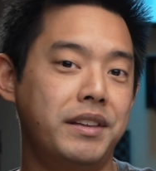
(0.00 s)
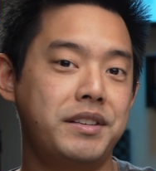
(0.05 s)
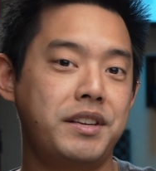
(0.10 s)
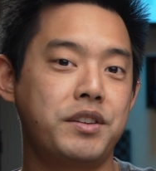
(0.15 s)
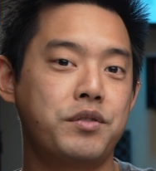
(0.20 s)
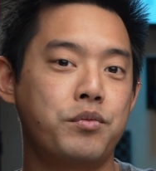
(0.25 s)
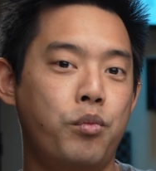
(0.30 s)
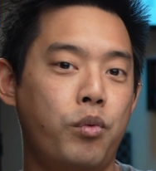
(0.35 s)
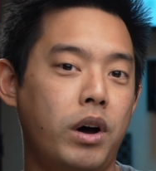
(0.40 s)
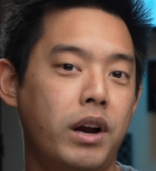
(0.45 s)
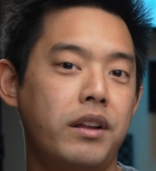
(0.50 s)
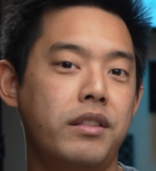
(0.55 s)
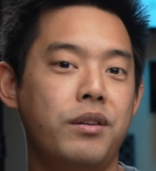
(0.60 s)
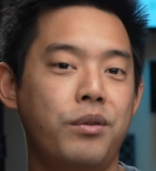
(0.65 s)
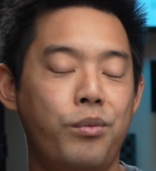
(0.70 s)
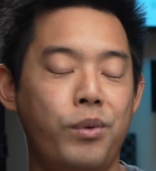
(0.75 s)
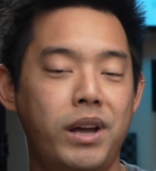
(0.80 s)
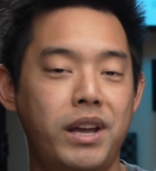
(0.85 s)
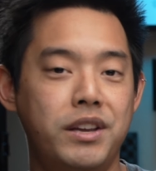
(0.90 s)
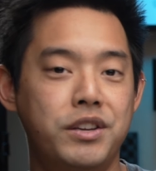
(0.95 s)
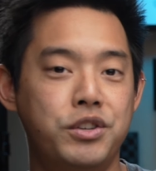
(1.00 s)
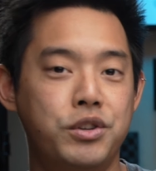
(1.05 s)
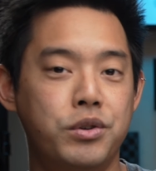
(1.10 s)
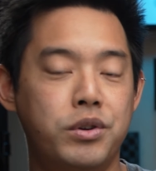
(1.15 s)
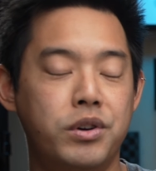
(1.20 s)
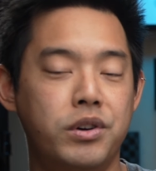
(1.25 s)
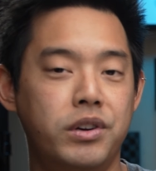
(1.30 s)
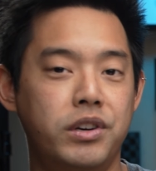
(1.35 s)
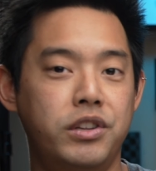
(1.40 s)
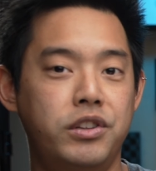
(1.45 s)
This is one of the ways you
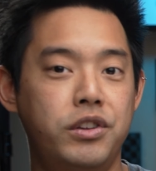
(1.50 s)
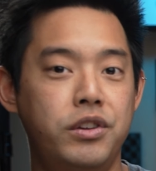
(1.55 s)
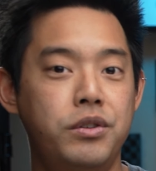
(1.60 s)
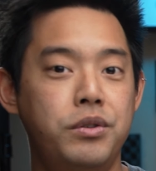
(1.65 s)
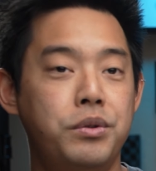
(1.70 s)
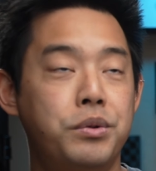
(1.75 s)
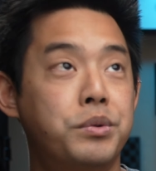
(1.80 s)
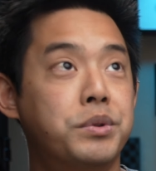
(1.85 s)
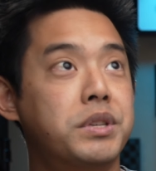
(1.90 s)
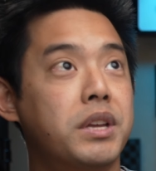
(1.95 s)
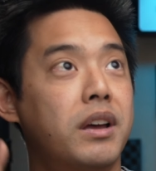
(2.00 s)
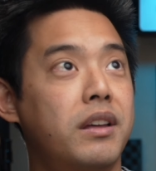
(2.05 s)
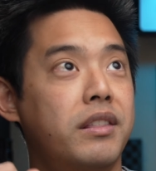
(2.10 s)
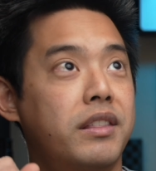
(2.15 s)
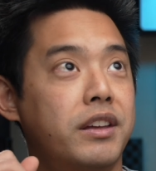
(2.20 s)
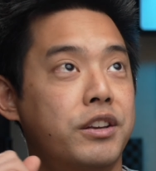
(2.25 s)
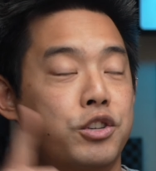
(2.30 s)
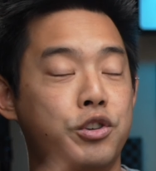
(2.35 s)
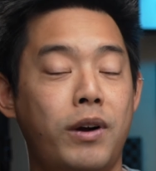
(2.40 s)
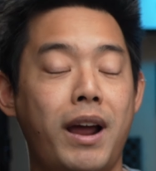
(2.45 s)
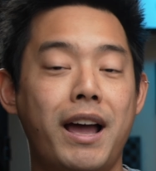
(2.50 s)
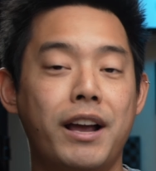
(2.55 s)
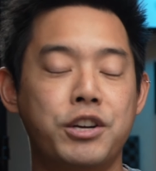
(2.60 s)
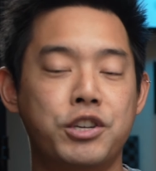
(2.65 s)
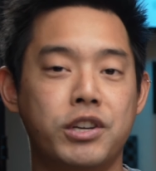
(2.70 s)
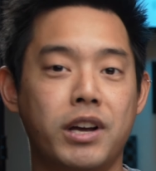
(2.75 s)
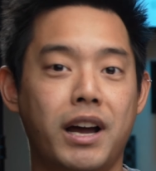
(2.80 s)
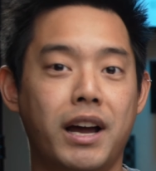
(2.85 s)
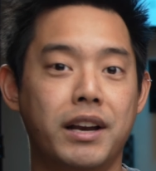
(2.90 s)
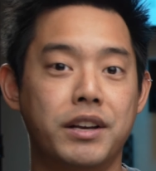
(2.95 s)
could use the
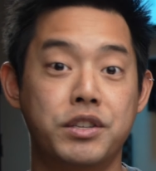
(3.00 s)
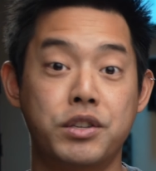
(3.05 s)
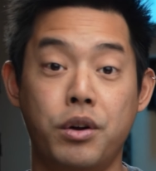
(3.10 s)
Traxshot.